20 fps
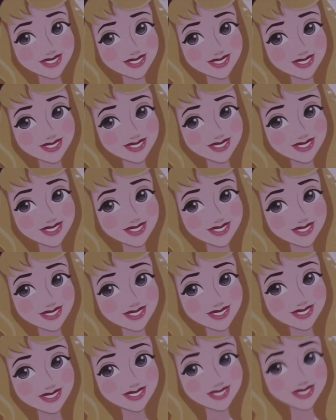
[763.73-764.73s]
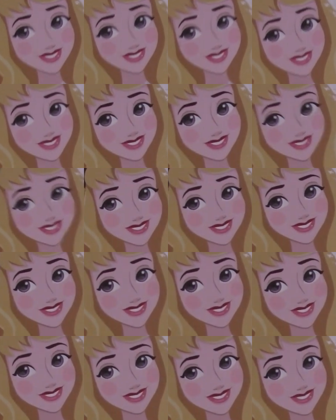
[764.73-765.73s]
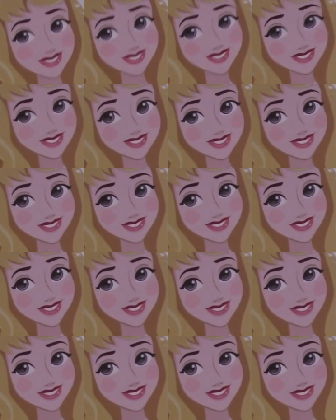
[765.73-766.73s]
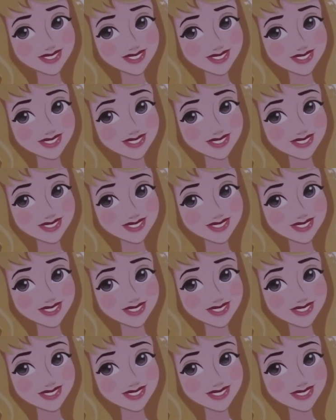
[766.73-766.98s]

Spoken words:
And so that's it. I think it looks beautiful. Oh my gosh.